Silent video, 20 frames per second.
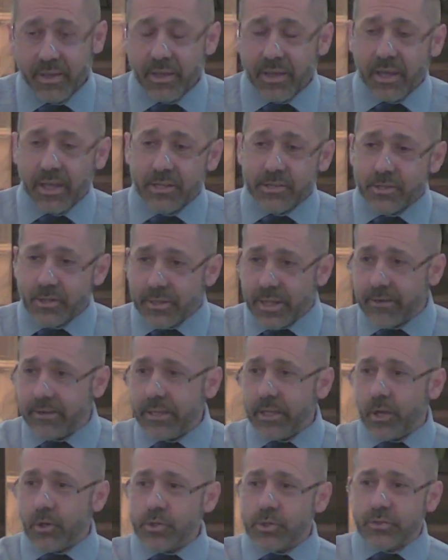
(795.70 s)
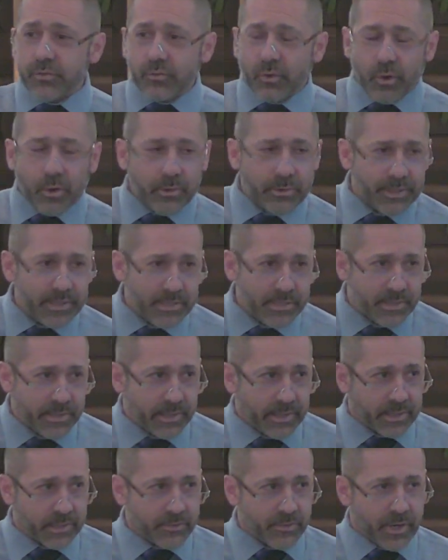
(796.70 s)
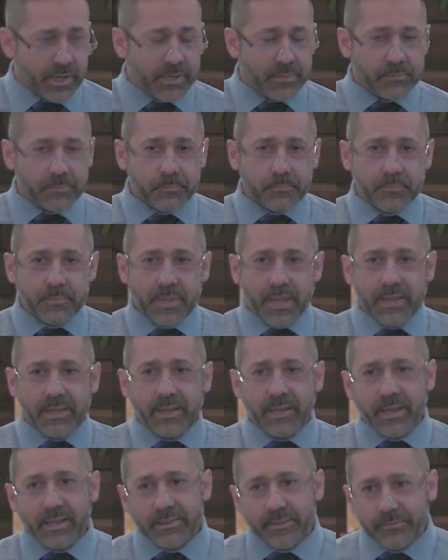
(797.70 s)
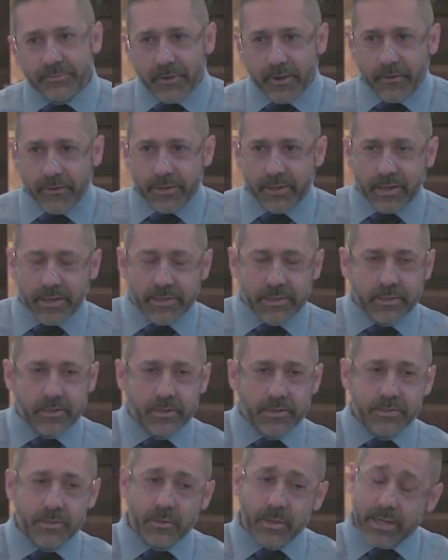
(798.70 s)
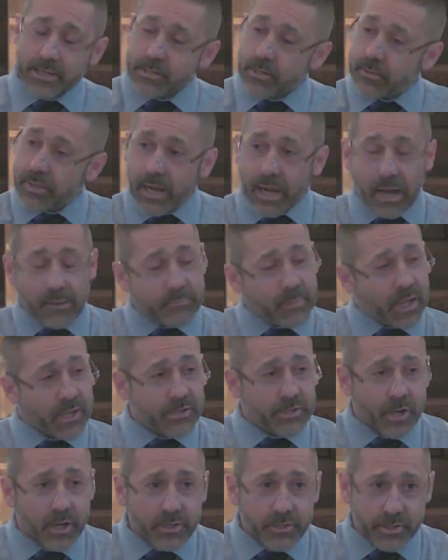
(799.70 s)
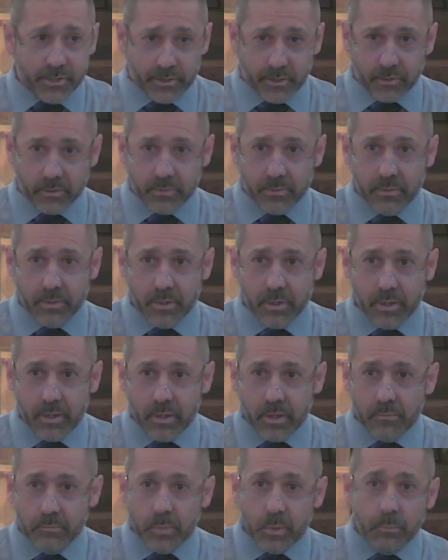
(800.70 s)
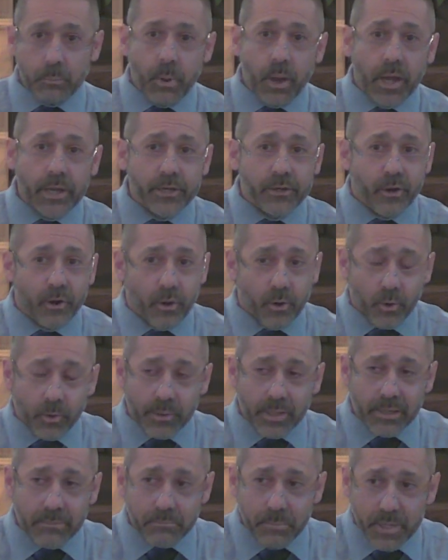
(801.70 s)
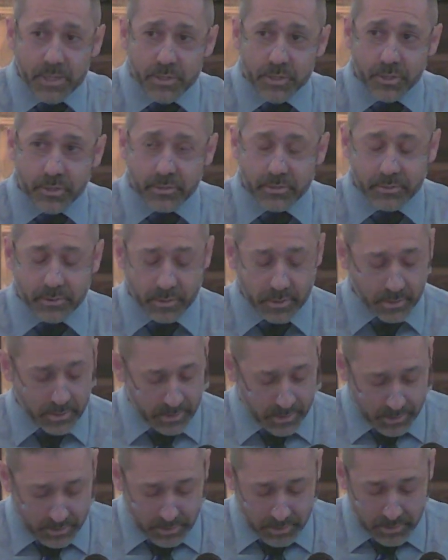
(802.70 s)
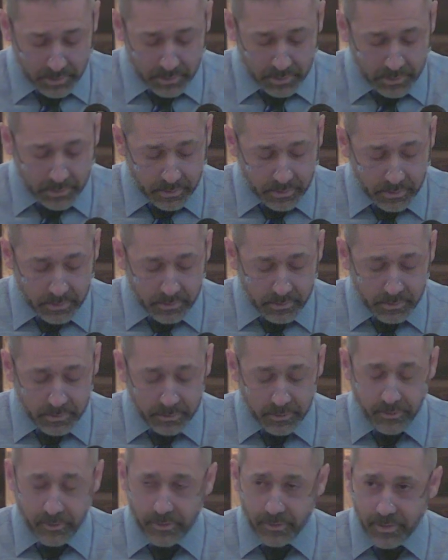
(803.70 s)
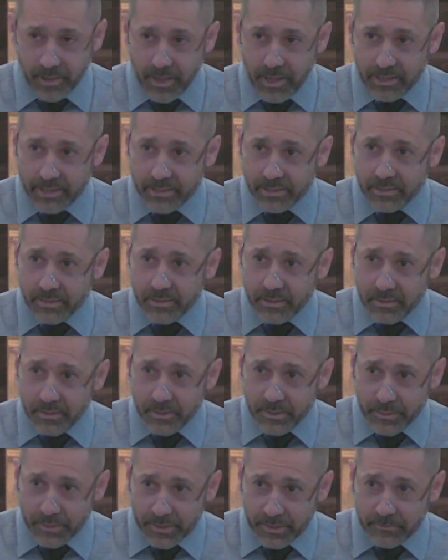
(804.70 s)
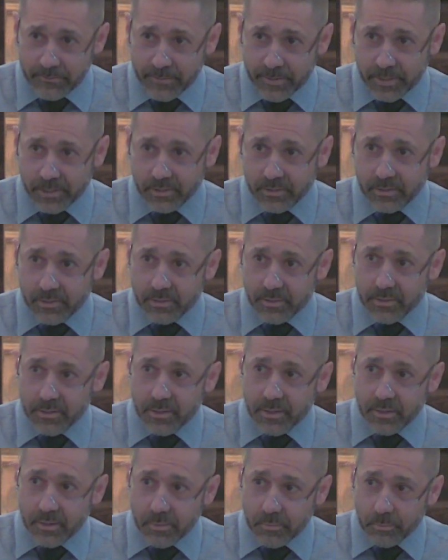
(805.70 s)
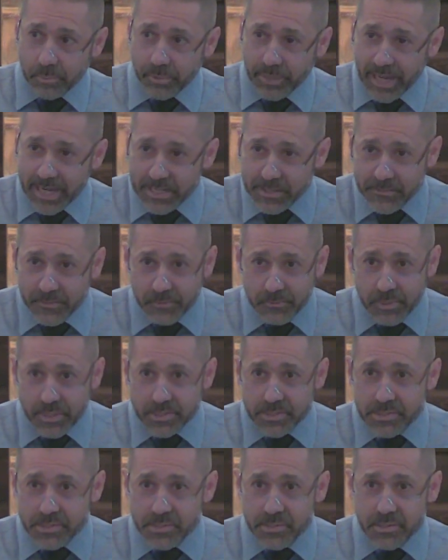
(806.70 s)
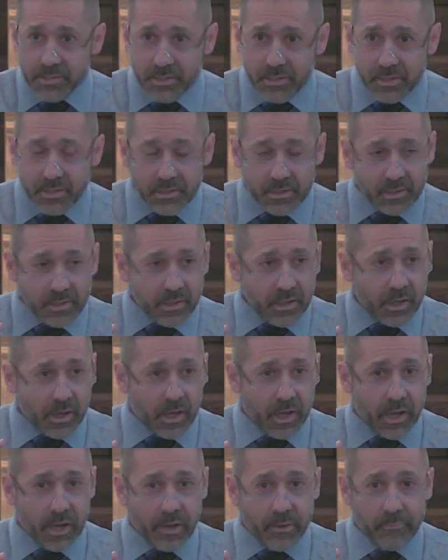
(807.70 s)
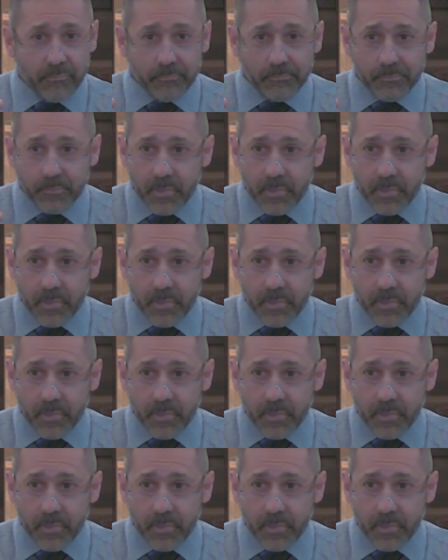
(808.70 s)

And so now he goes through all these things, right? And then at the very end, he goes, "Okay, so now I'm not judging you, but by your own admission, you're a lying, thieving, blasphemous, and